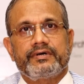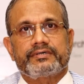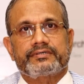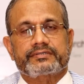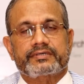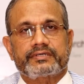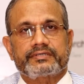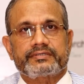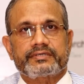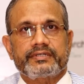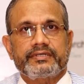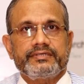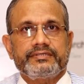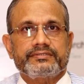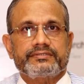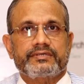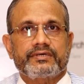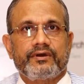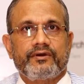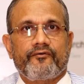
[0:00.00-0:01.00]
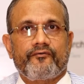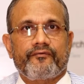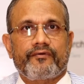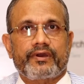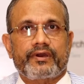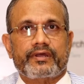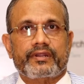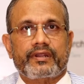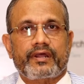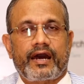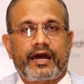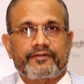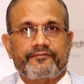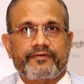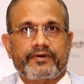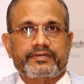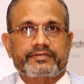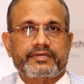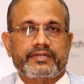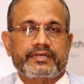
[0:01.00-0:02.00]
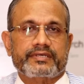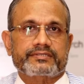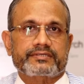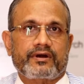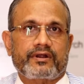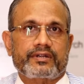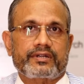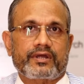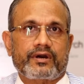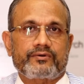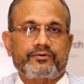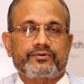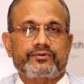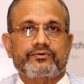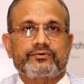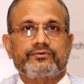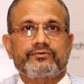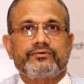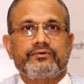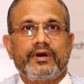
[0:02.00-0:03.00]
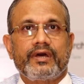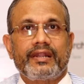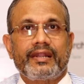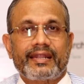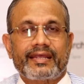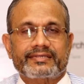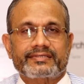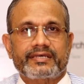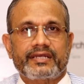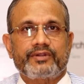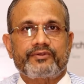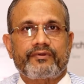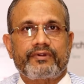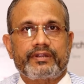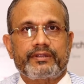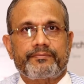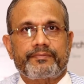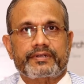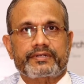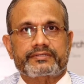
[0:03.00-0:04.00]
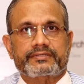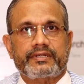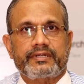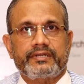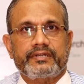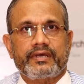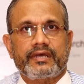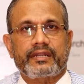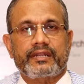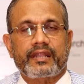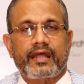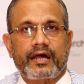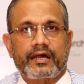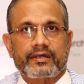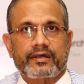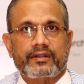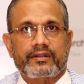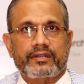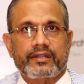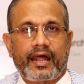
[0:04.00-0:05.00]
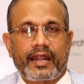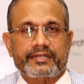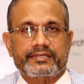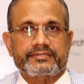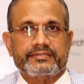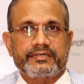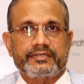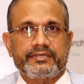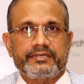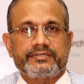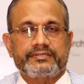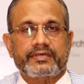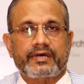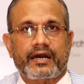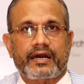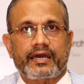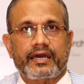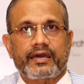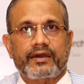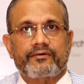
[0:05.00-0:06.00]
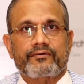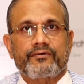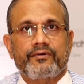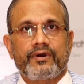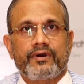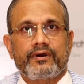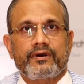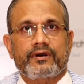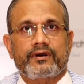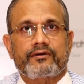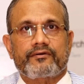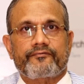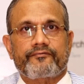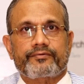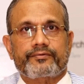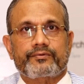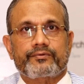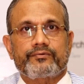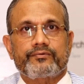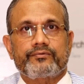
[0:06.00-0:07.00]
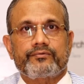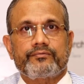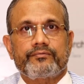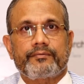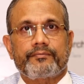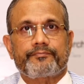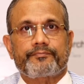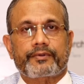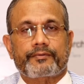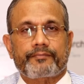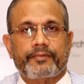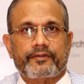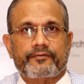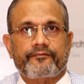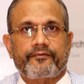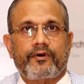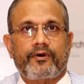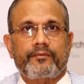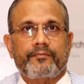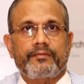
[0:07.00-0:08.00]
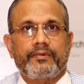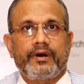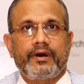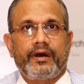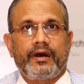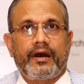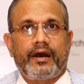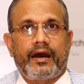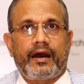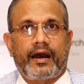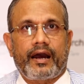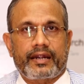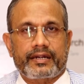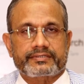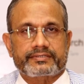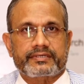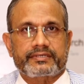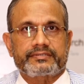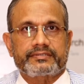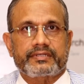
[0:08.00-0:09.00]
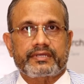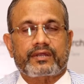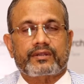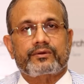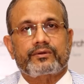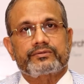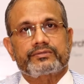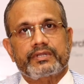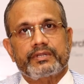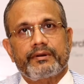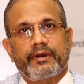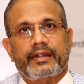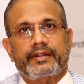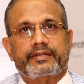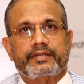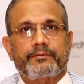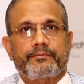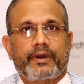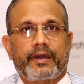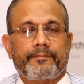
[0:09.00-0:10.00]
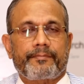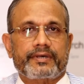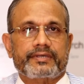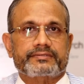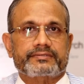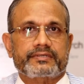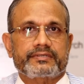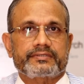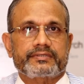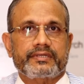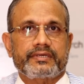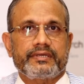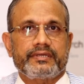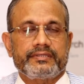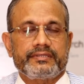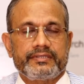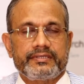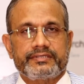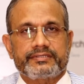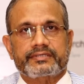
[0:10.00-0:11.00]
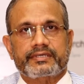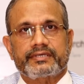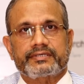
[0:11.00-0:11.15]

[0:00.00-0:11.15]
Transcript: surgeries where heart function has gone down to less than 20%. A large series I have to perform heart surgery or coronary artery bypass surgery in these